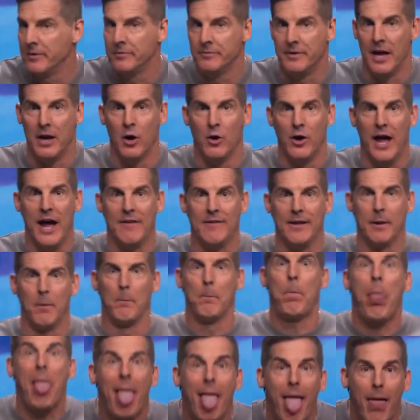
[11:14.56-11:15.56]
They don't have like
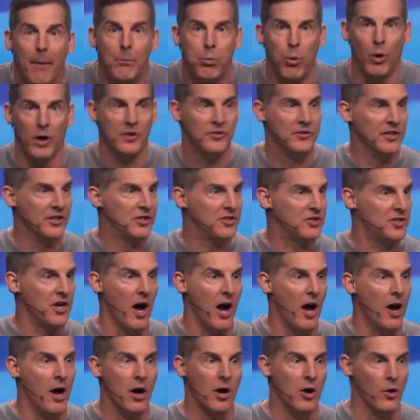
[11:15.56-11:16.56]
bah, poisonous
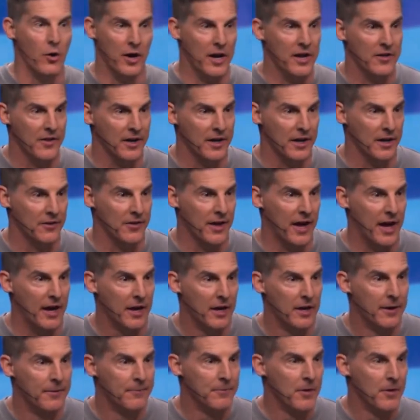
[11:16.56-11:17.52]
tongue or anything like that.